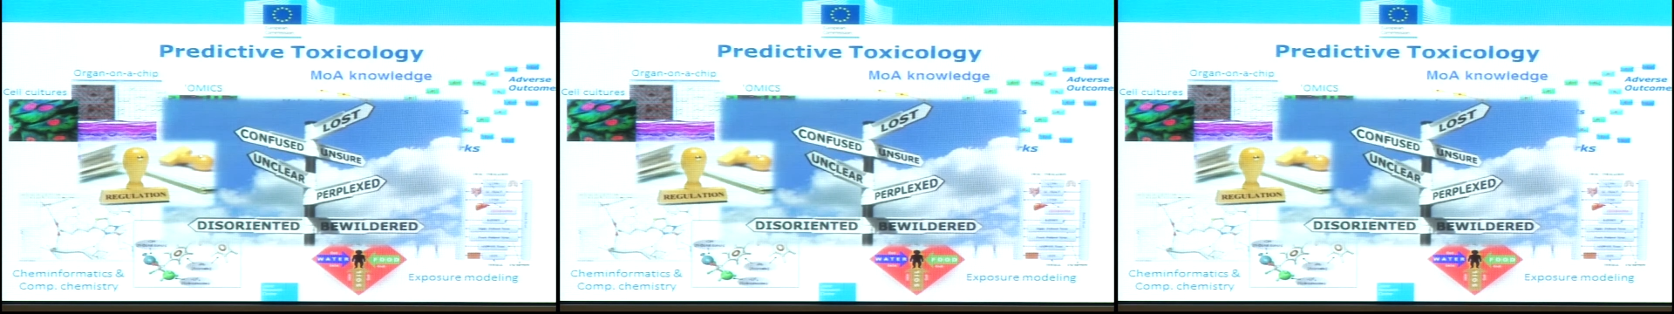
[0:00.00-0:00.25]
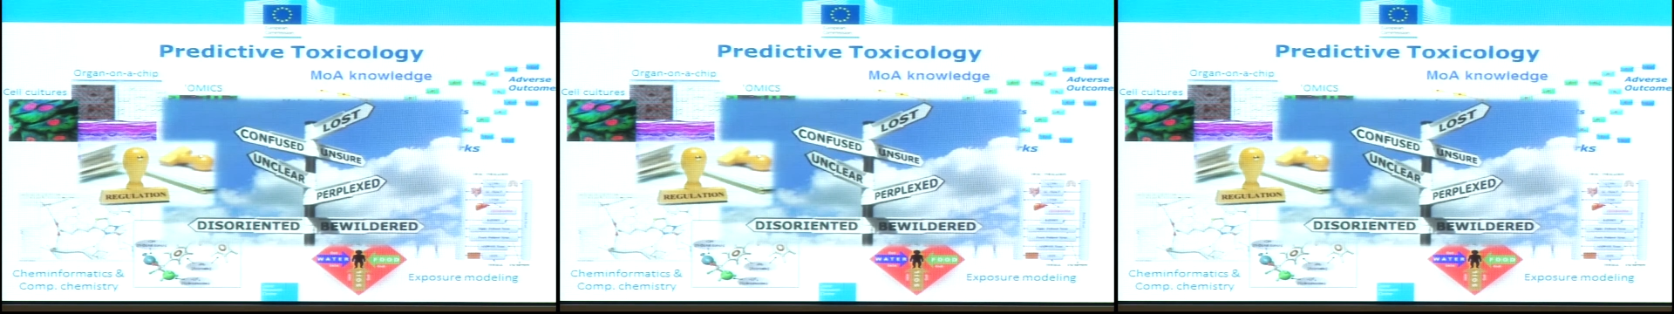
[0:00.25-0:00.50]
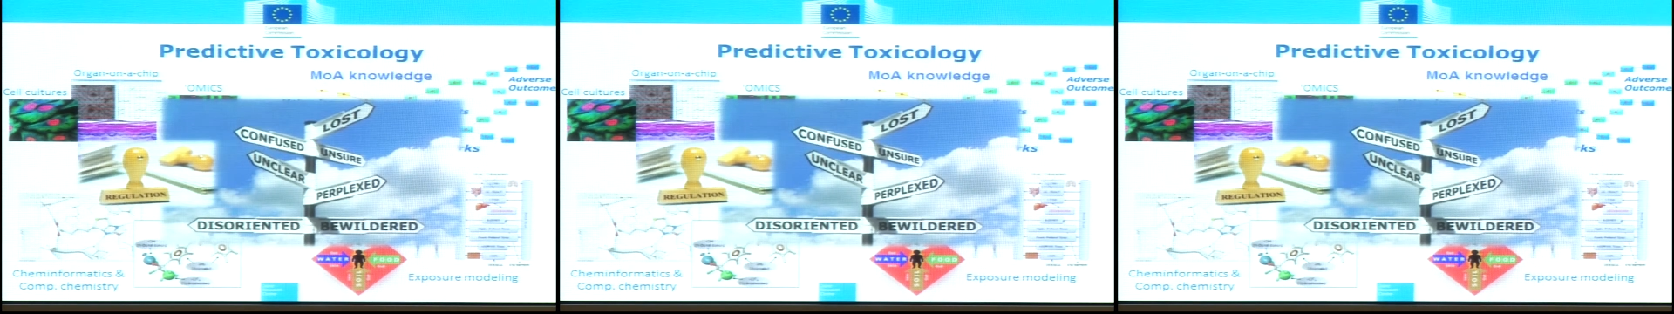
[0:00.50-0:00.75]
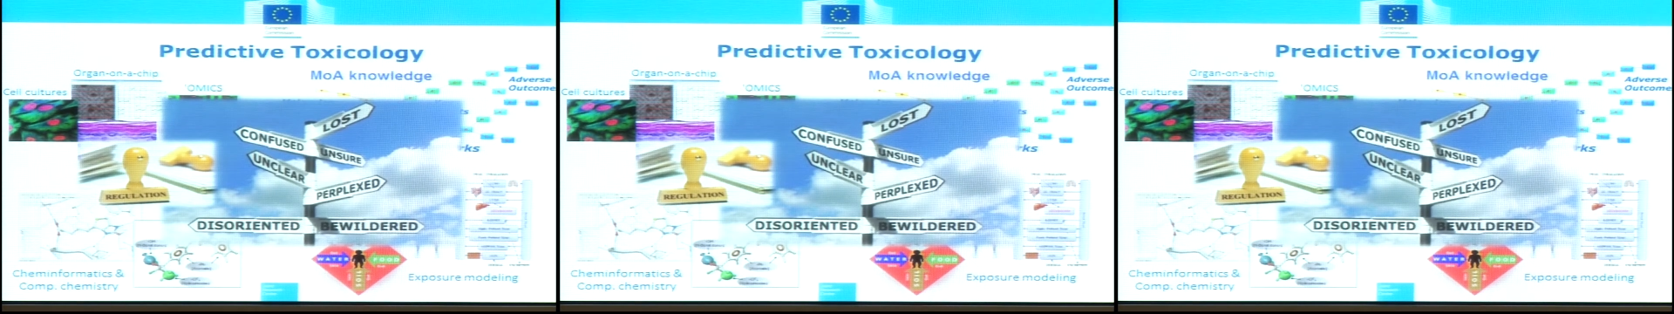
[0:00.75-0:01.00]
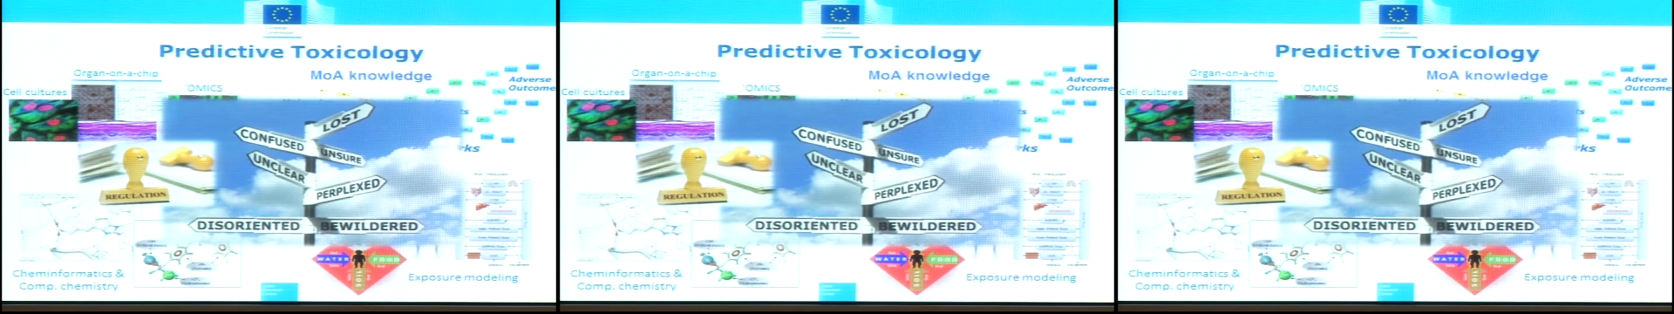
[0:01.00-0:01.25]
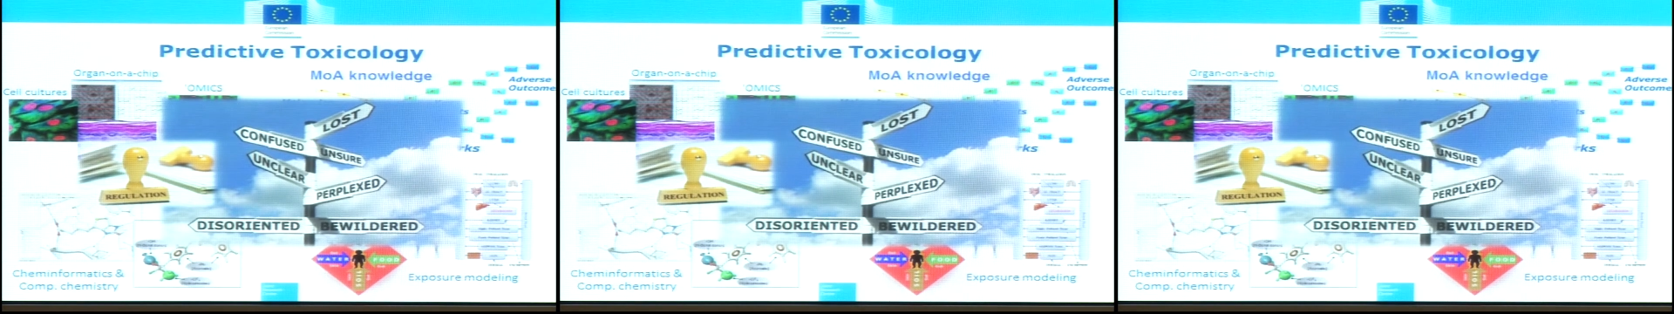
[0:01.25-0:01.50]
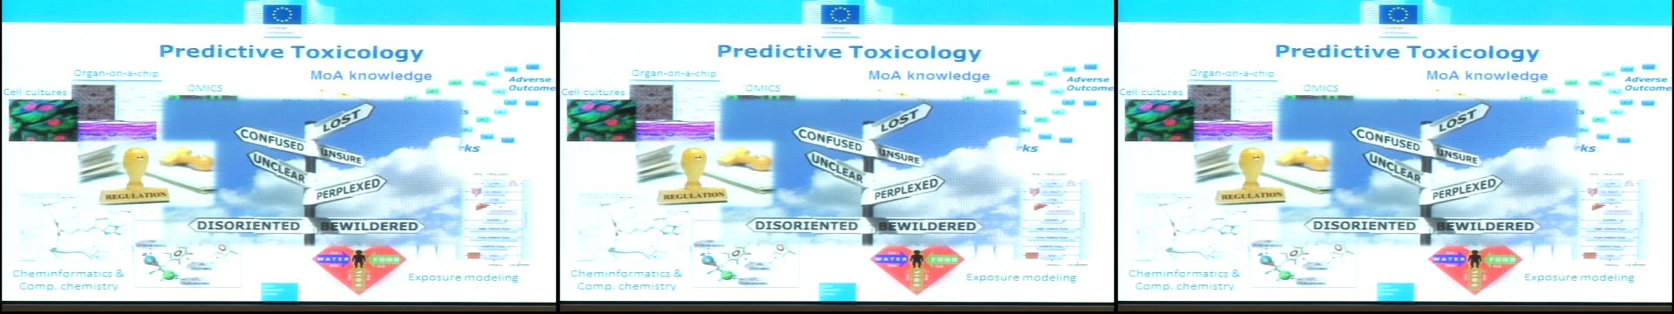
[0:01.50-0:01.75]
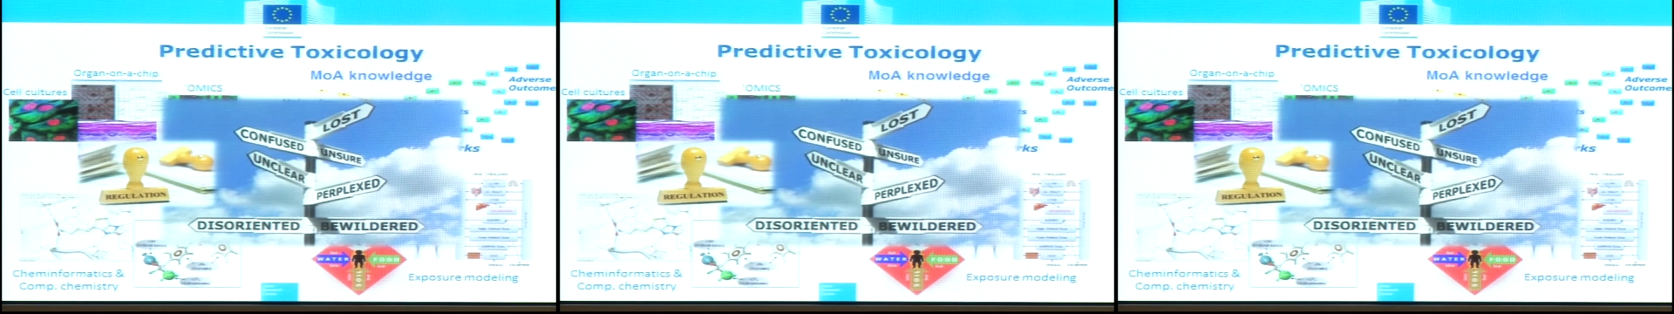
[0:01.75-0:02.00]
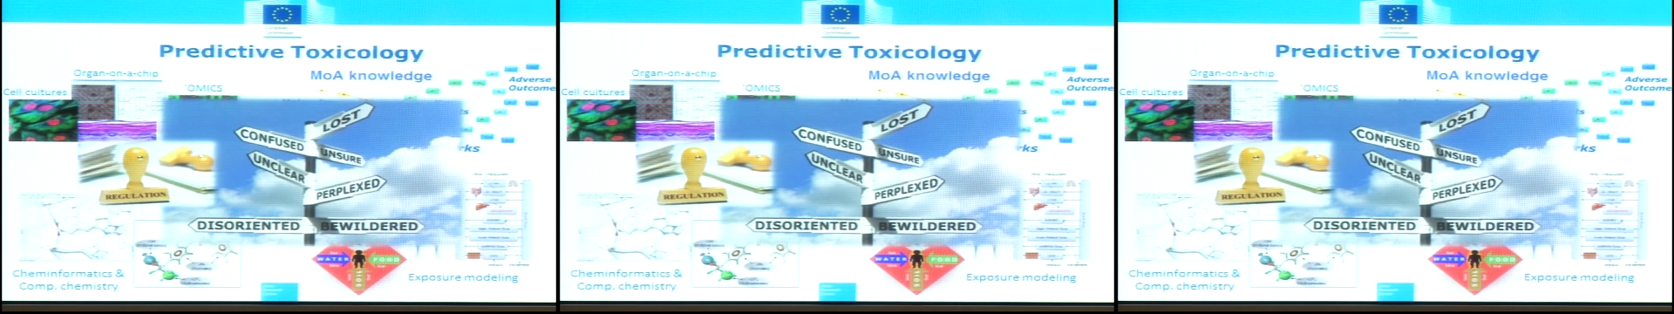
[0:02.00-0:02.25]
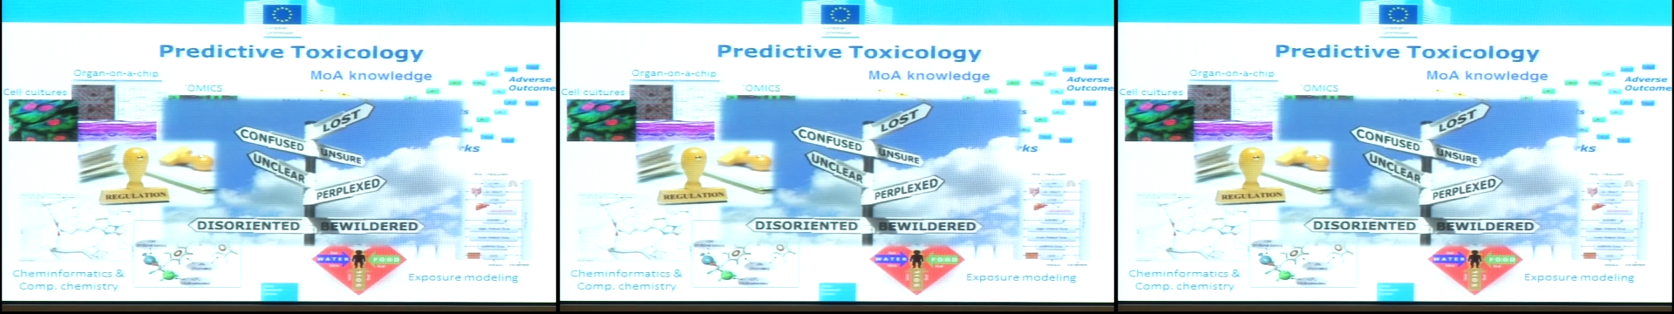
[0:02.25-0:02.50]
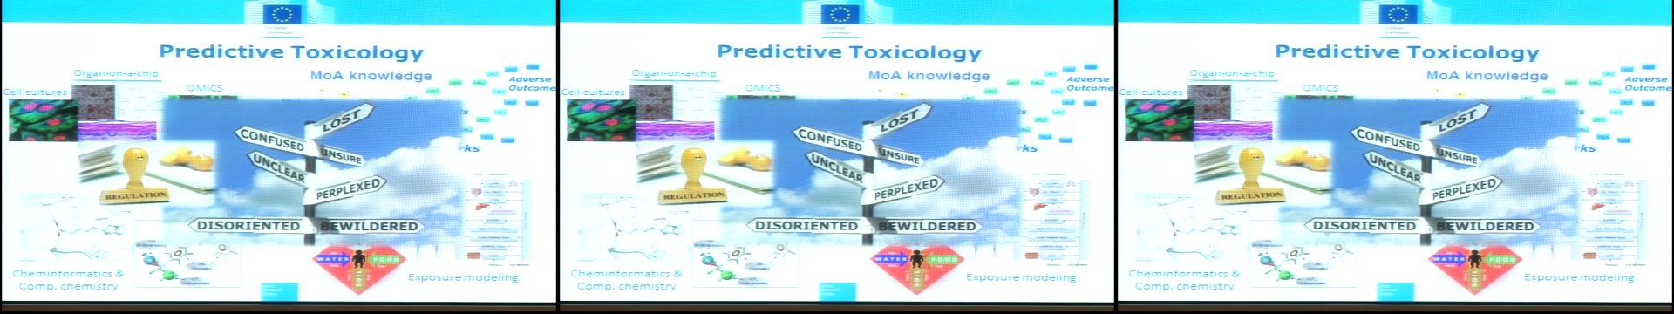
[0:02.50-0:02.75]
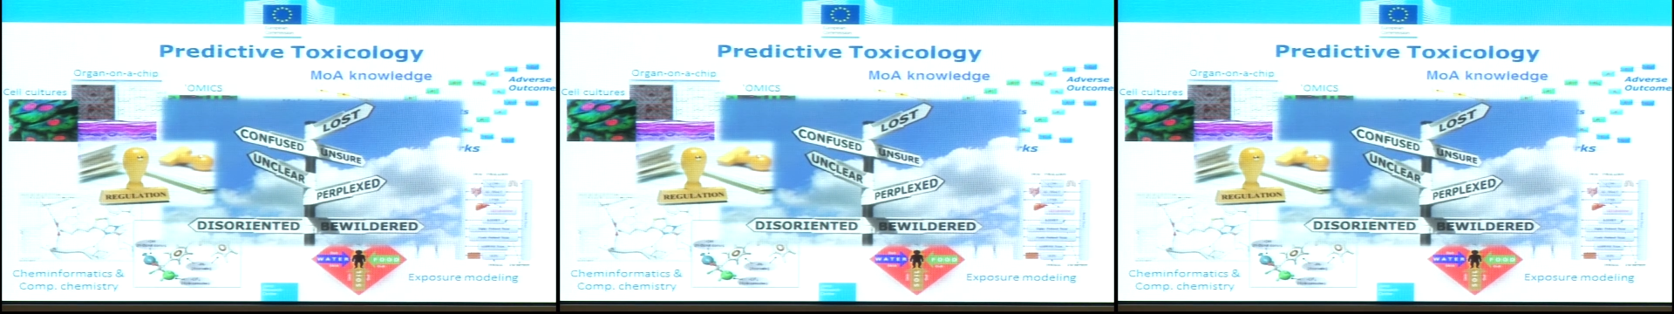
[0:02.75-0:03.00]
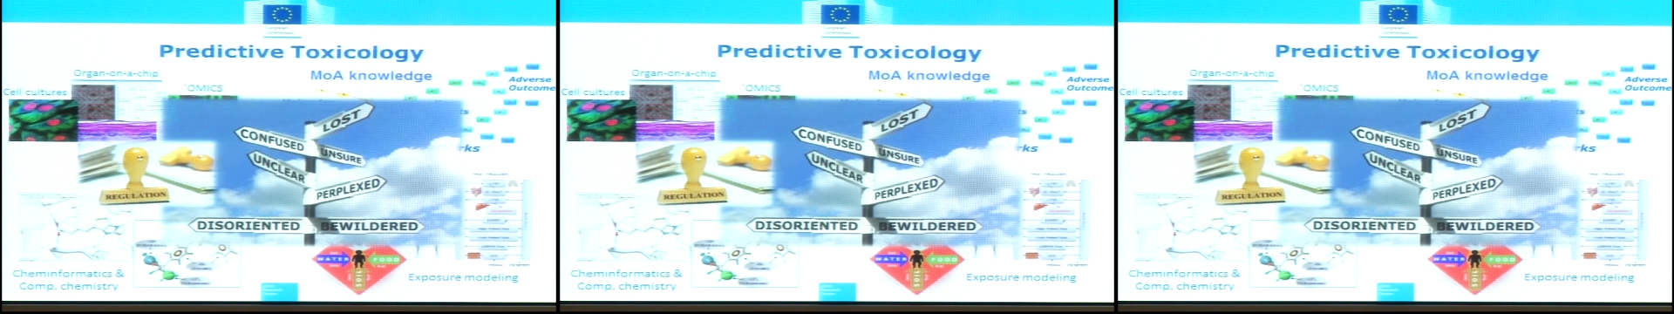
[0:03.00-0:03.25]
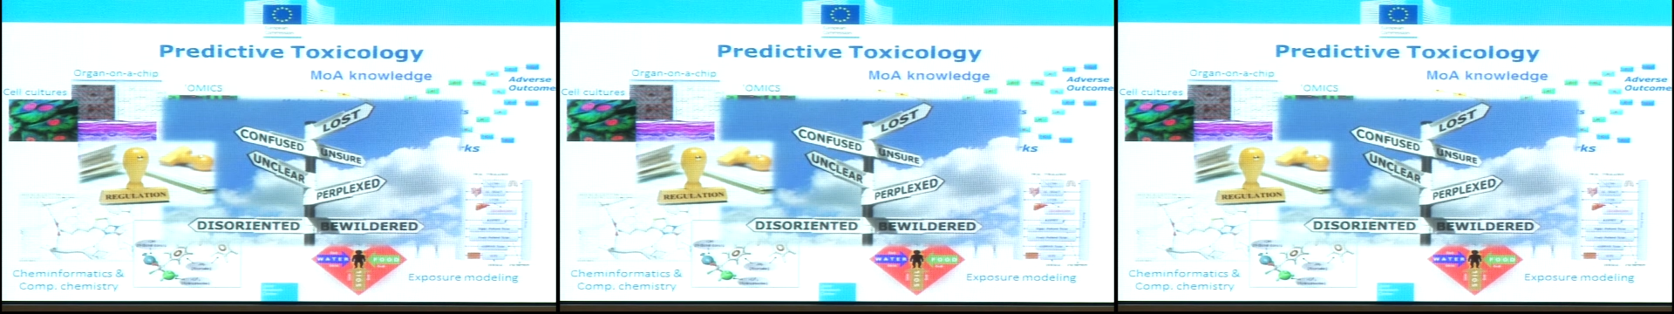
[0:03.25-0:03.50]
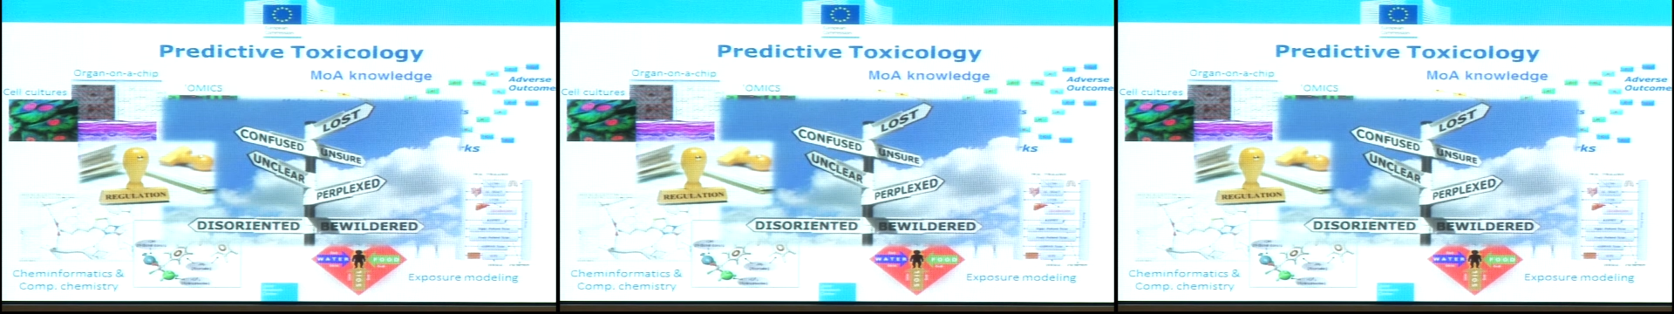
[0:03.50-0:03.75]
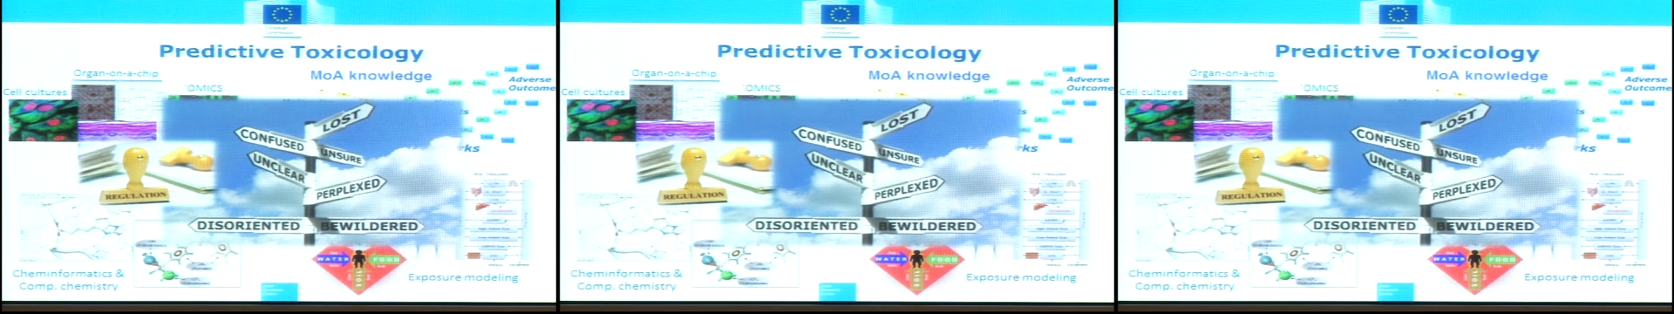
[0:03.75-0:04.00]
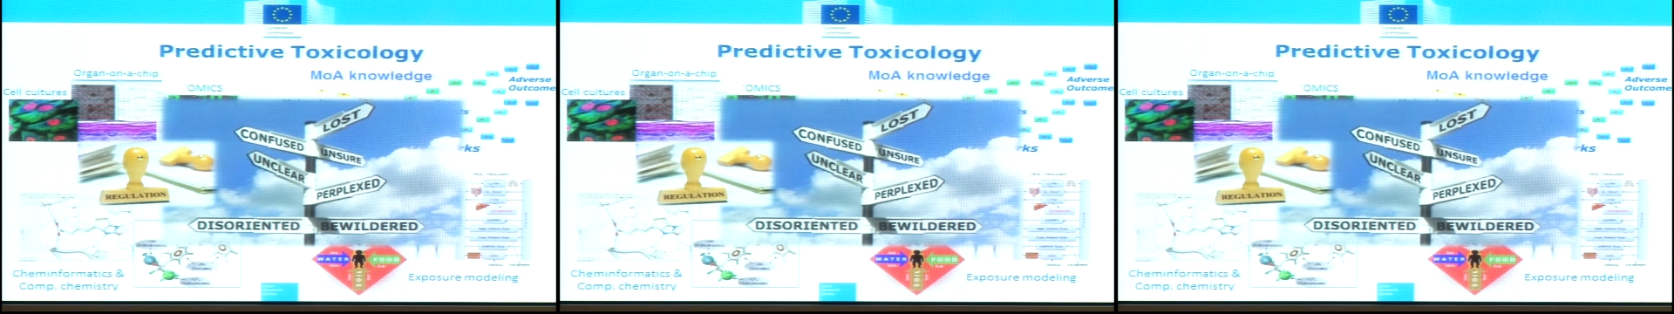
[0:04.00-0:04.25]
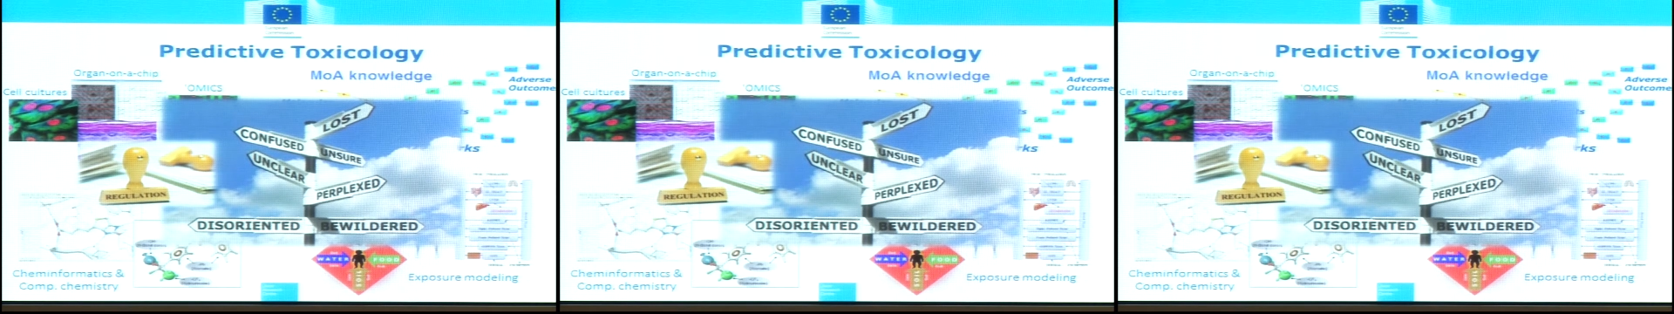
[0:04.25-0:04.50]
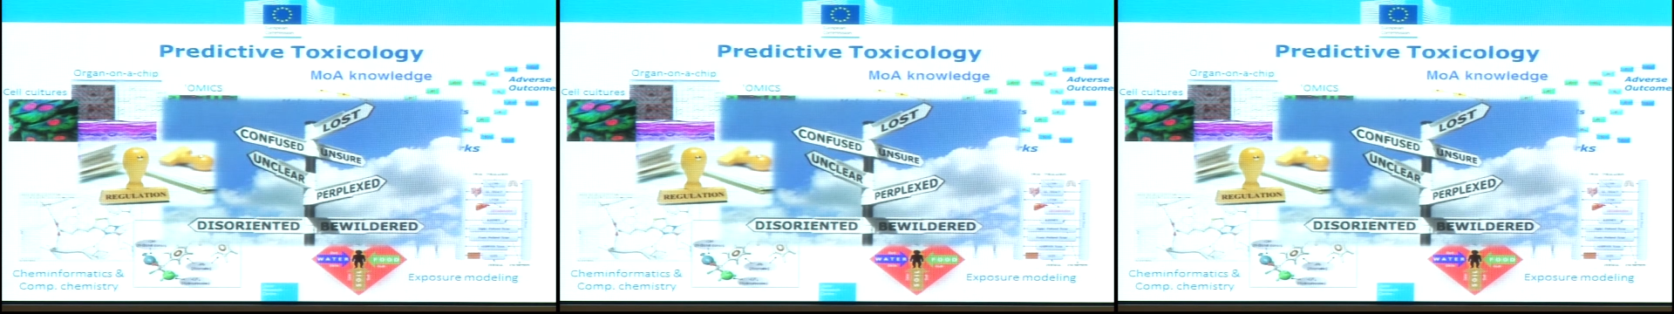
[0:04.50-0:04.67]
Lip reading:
(no speaker visible)